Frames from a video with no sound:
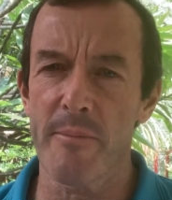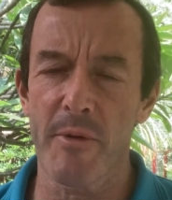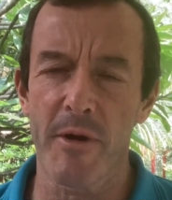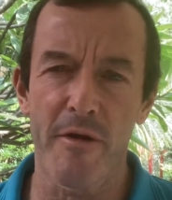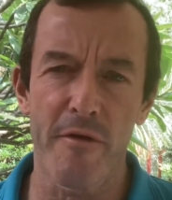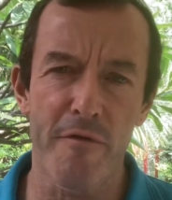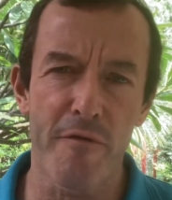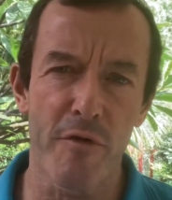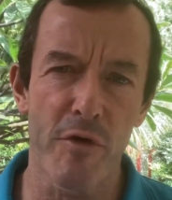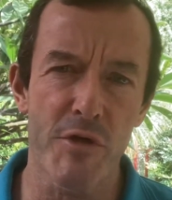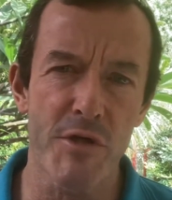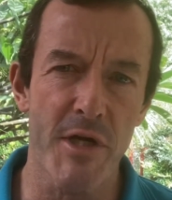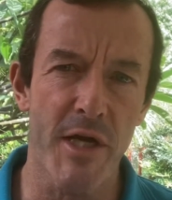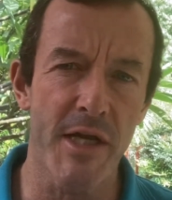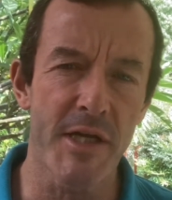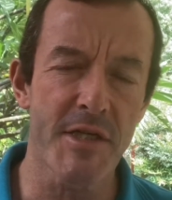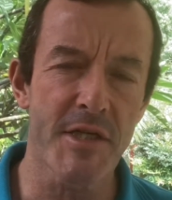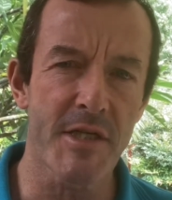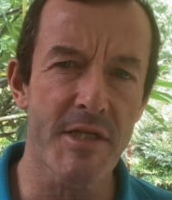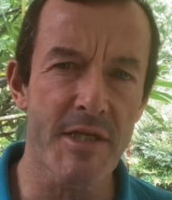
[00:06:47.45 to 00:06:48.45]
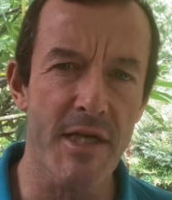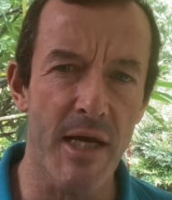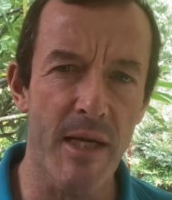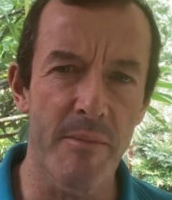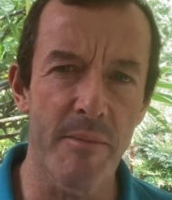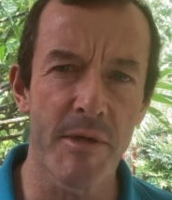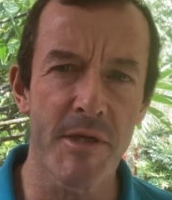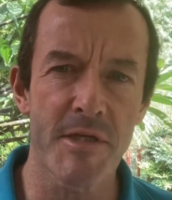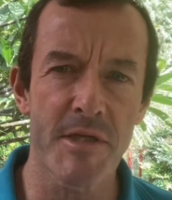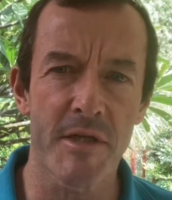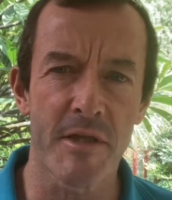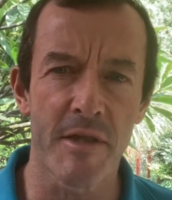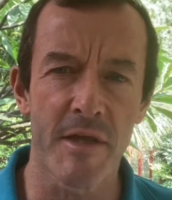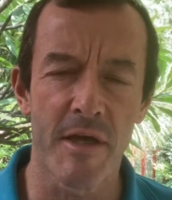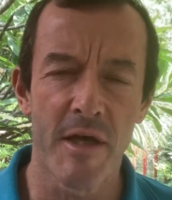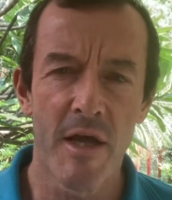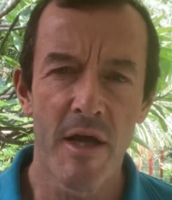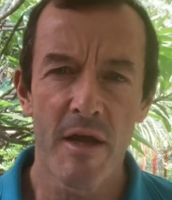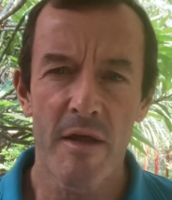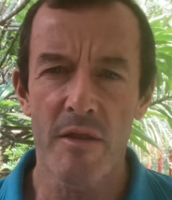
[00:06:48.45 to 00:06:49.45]
I refer to entertainment and
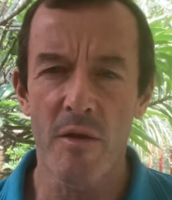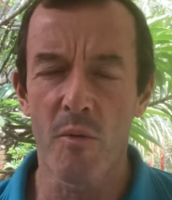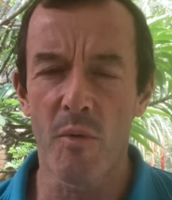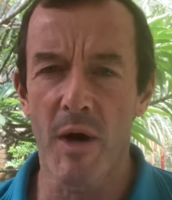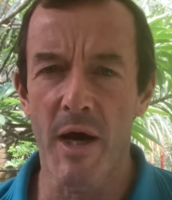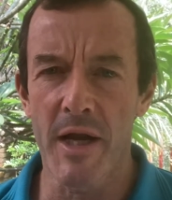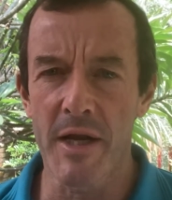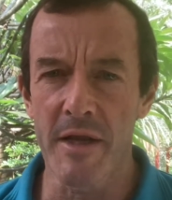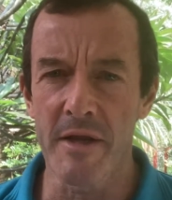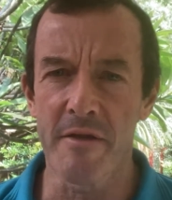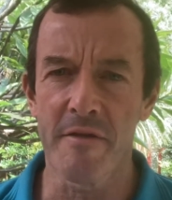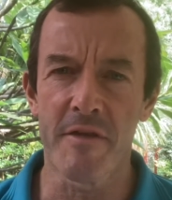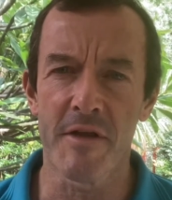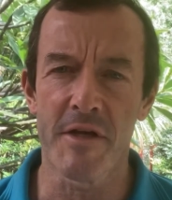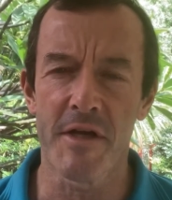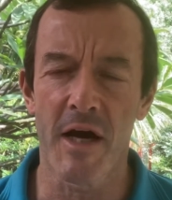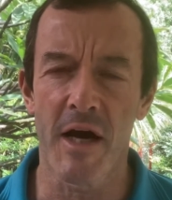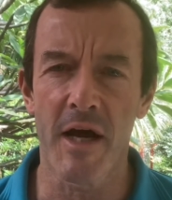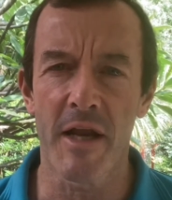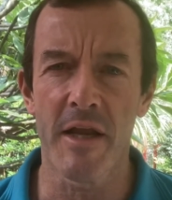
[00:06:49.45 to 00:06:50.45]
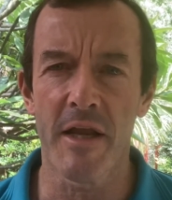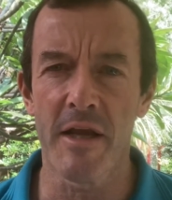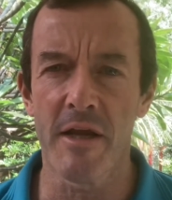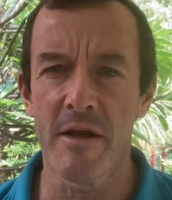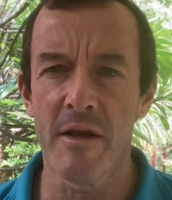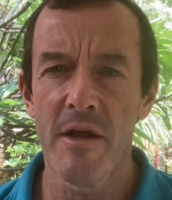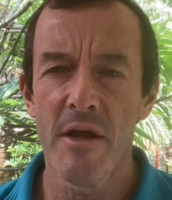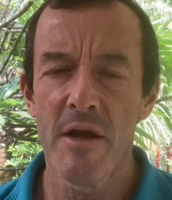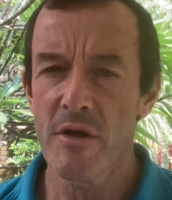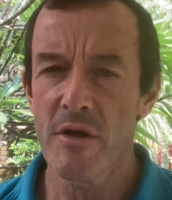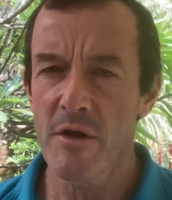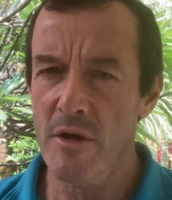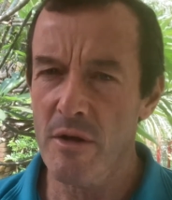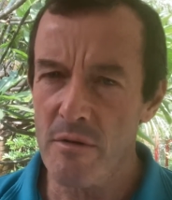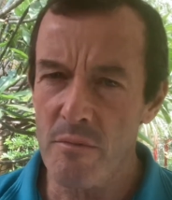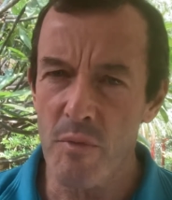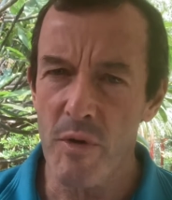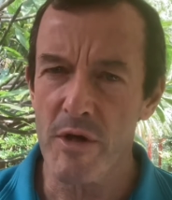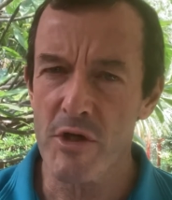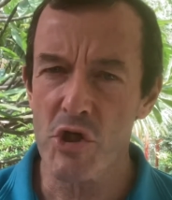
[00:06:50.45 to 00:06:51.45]
the wining and the dining, and
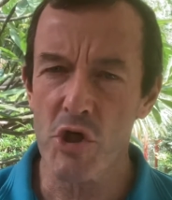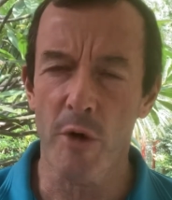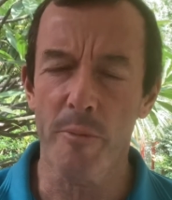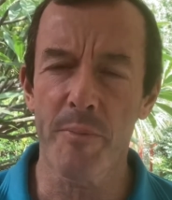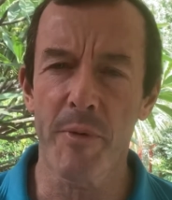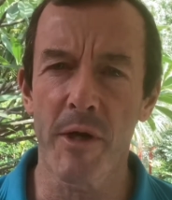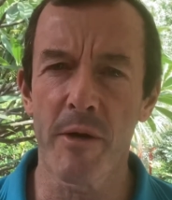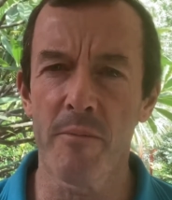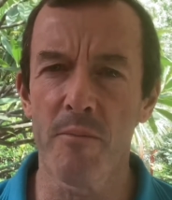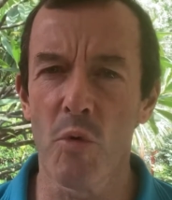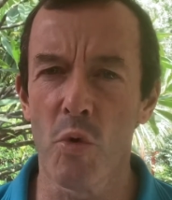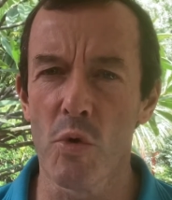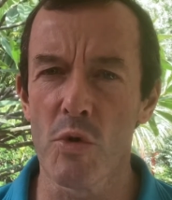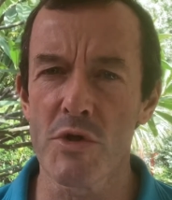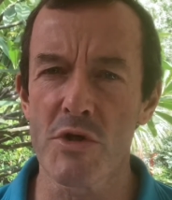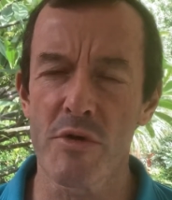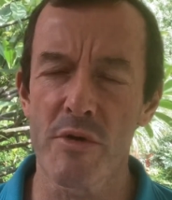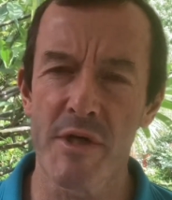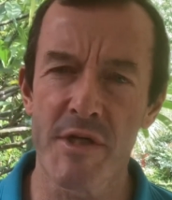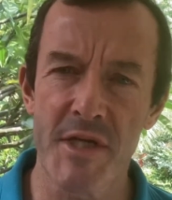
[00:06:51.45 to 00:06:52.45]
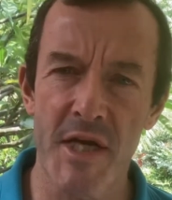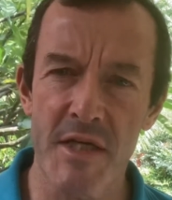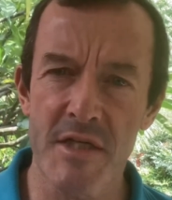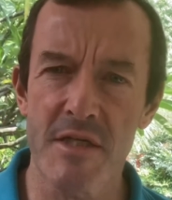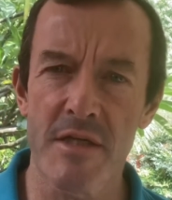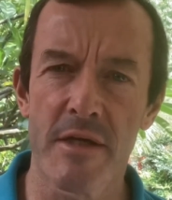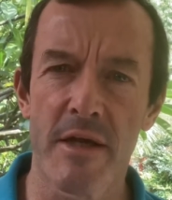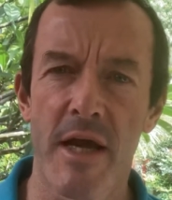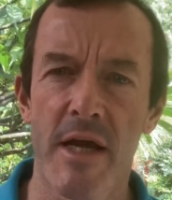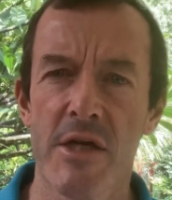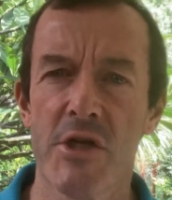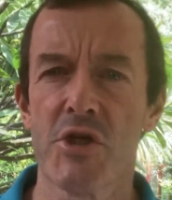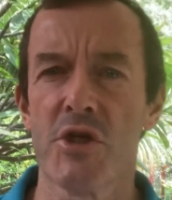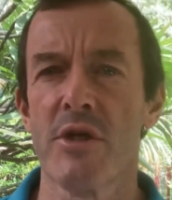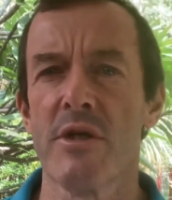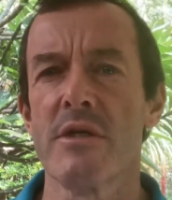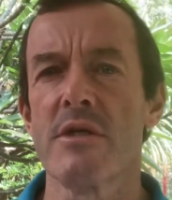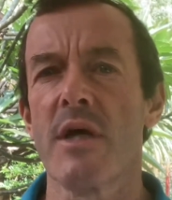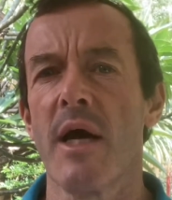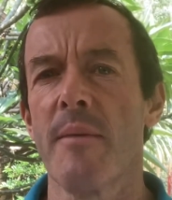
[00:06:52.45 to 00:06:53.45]
where shopping malls are a
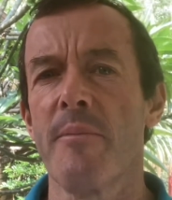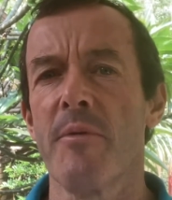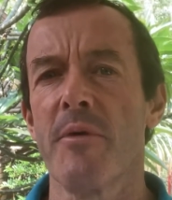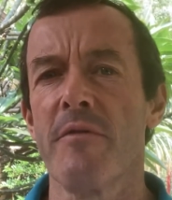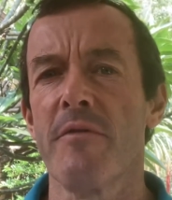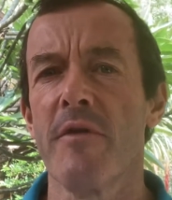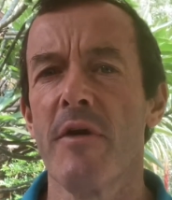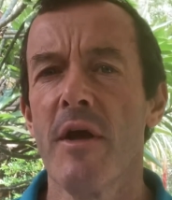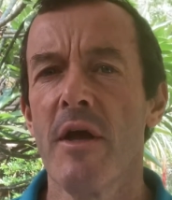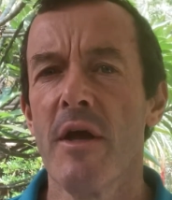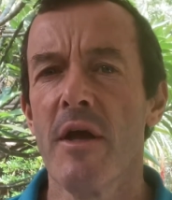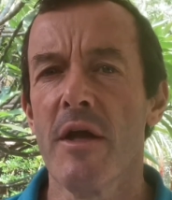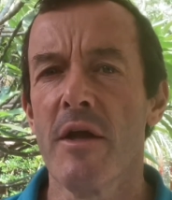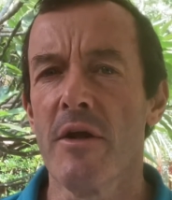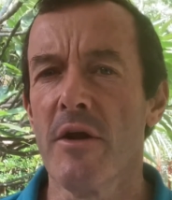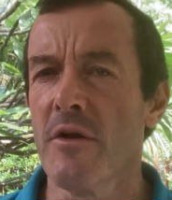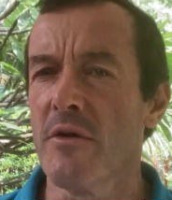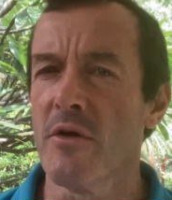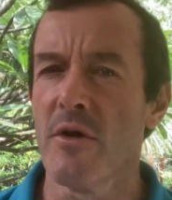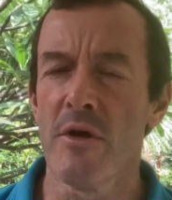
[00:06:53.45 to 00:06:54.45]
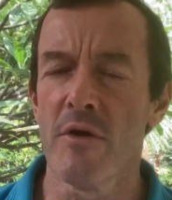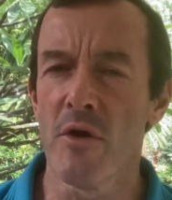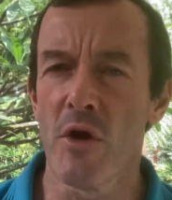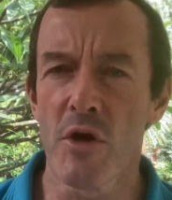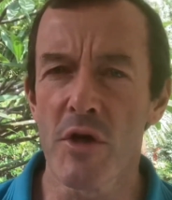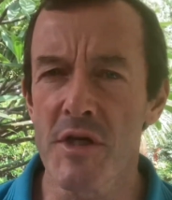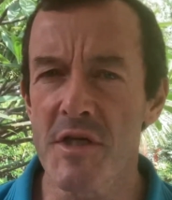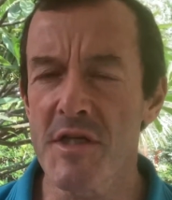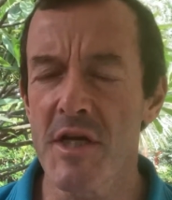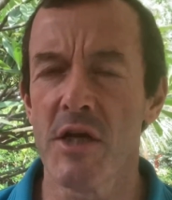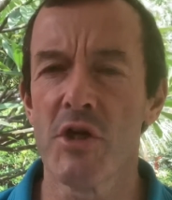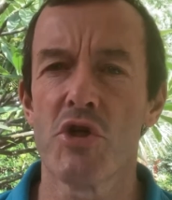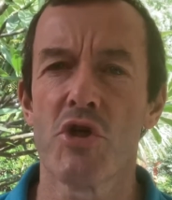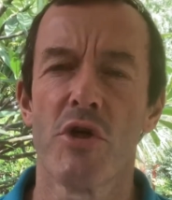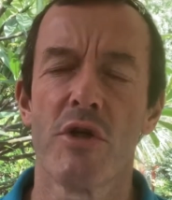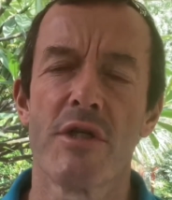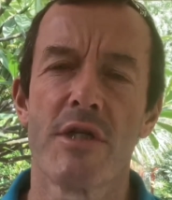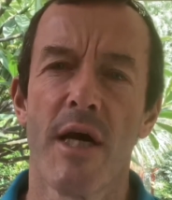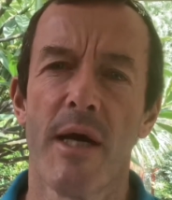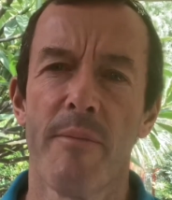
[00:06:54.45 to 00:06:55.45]
destination type of, a non-essential
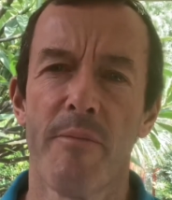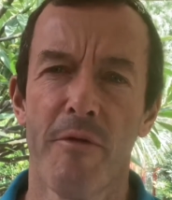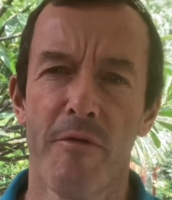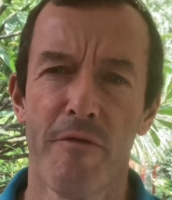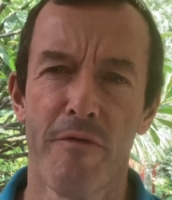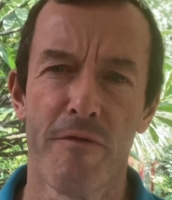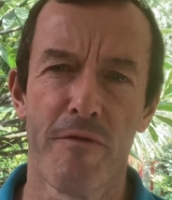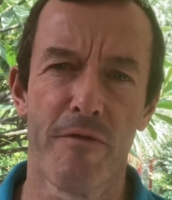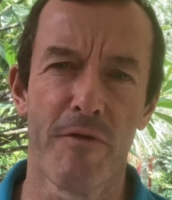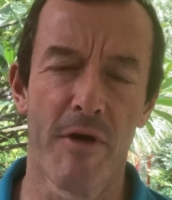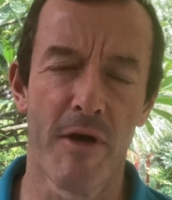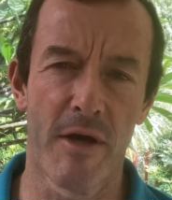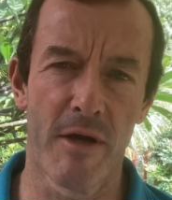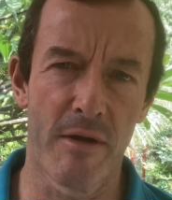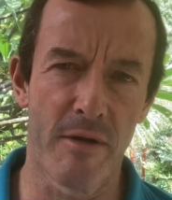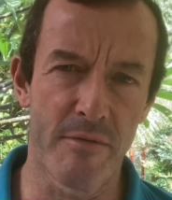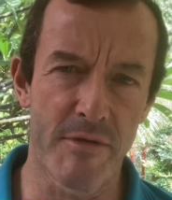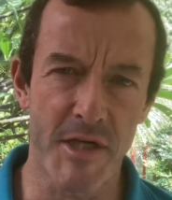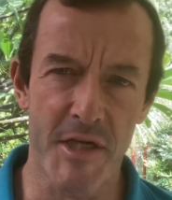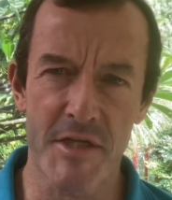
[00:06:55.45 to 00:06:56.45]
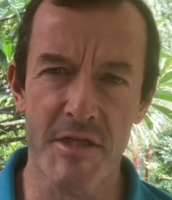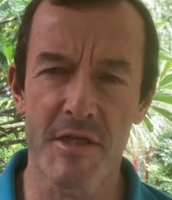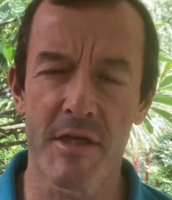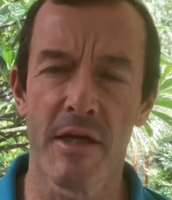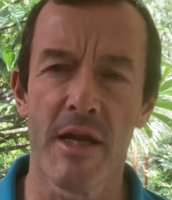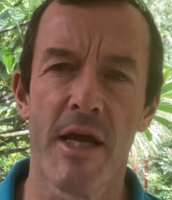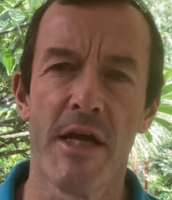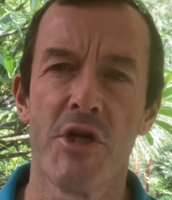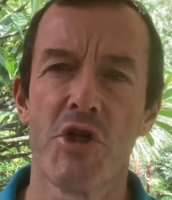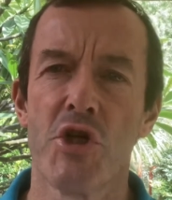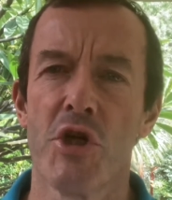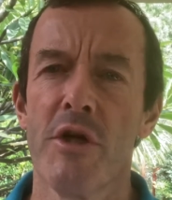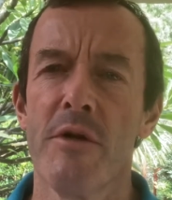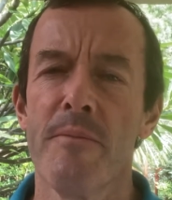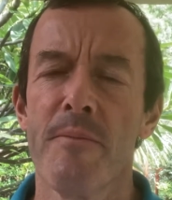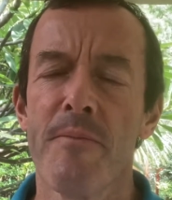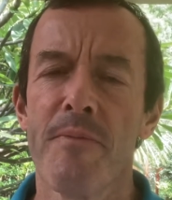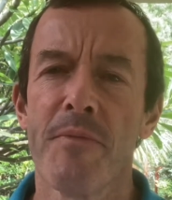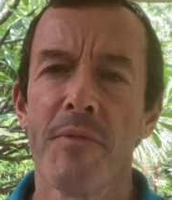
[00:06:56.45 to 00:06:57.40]
type of destination.